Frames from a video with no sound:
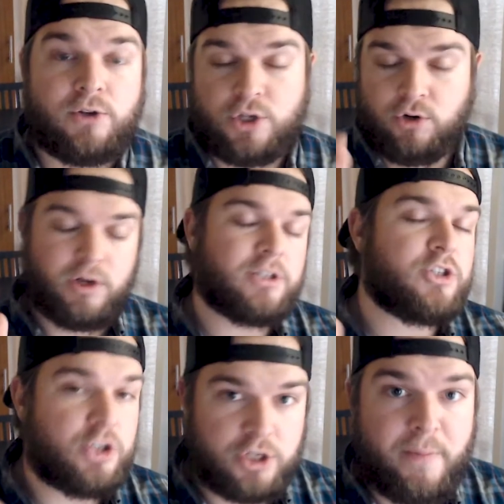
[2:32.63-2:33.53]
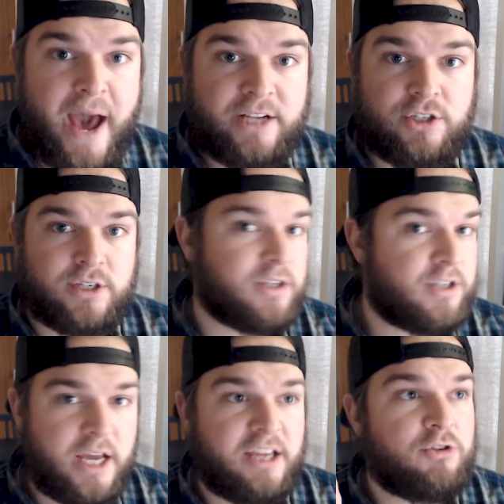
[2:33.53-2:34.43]
So let's just imagine this. Let's
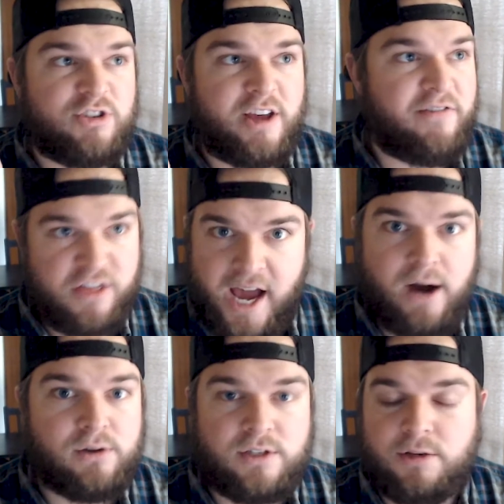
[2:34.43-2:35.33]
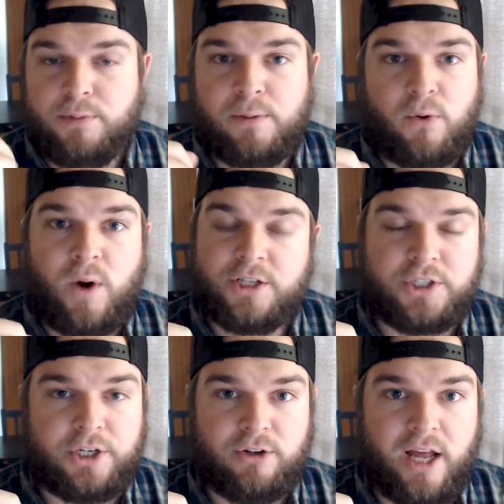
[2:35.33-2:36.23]
say you just have thousands of people
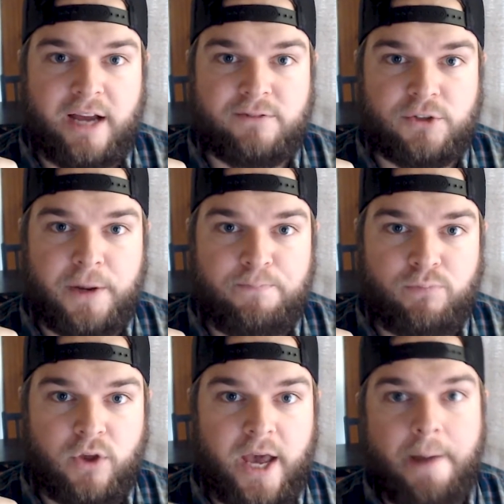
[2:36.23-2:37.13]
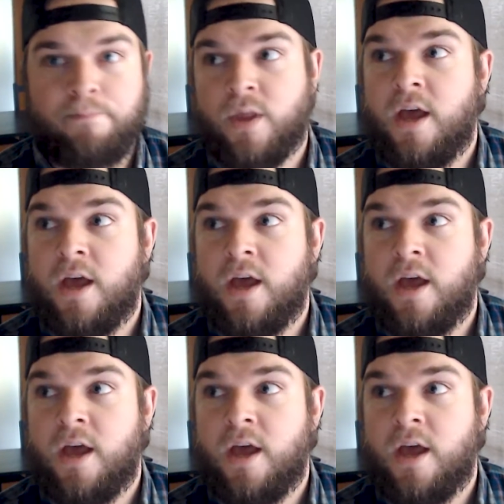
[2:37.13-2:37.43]
watching your live stream, okay?